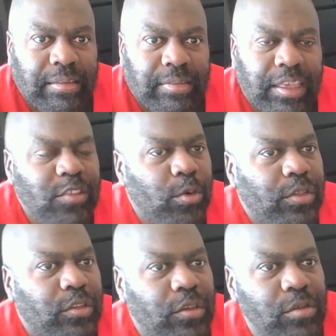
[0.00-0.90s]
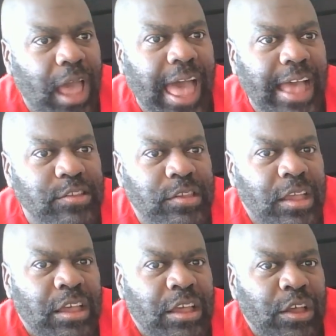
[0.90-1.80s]
These were the 2 guys
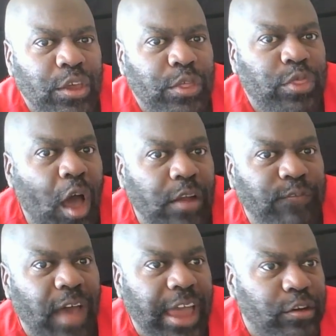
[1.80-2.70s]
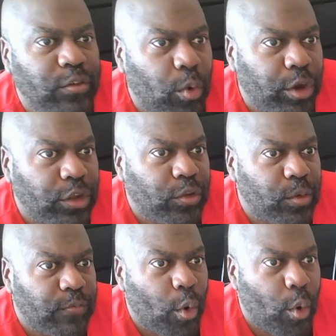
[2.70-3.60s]
you thought fighters wanted to
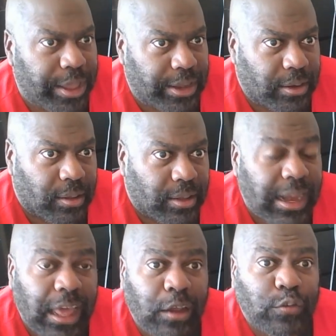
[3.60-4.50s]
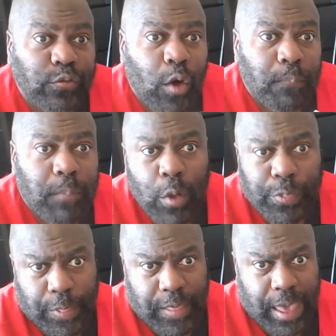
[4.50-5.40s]
avoid. Canelo's fought
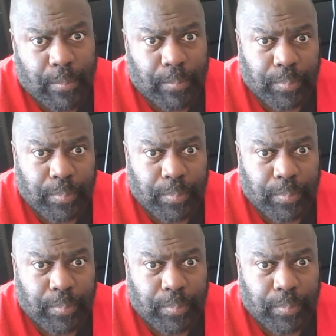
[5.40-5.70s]
both of them.